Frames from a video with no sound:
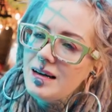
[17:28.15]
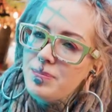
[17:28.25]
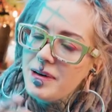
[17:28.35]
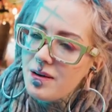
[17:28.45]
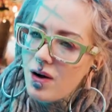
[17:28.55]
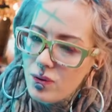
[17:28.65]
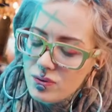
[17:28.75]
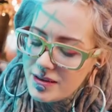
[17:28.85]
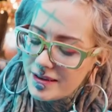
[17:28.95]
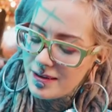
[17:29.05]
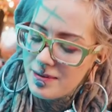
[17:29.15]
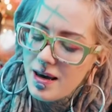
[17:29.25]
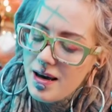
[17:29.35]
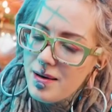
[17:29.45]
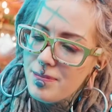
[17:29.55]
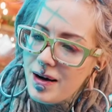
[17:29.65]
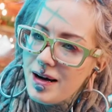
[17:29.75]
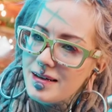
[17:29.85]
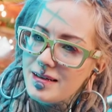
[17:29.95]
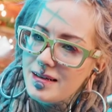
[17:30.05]
bit older,
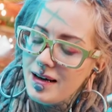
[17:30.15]
but